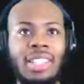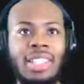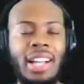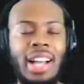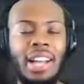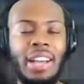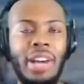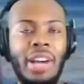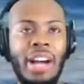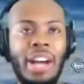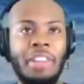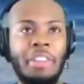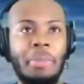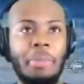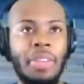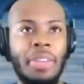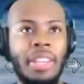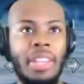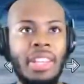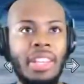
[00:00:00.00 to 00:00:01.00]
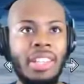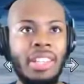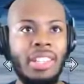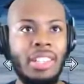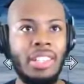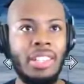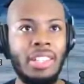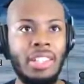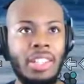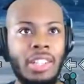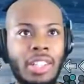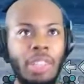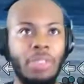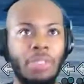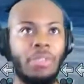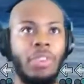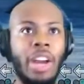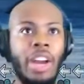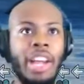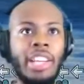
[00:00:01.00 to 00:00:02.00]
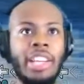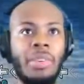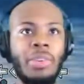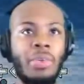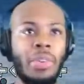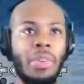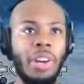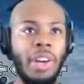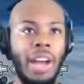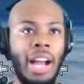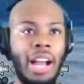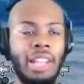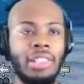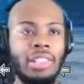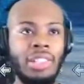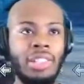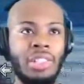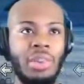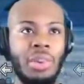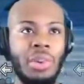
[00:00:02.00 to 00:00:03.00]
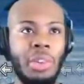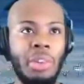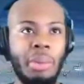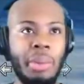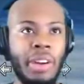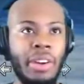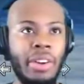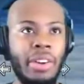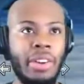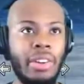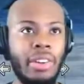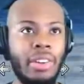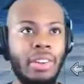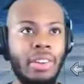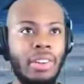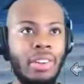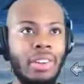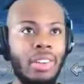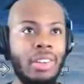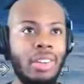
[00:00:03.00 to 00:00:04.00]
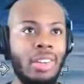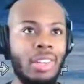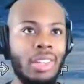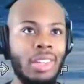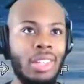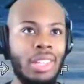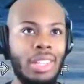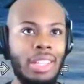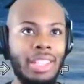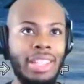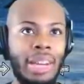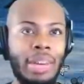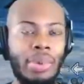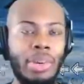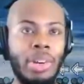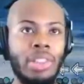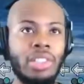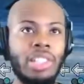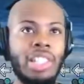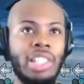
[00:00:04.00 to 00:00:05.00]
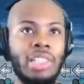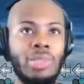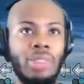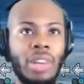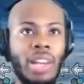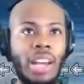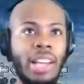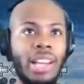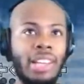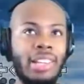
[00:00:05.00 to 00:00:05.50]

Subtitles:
you have to be ready when they're actually doing the parry. It's not one of those things where like...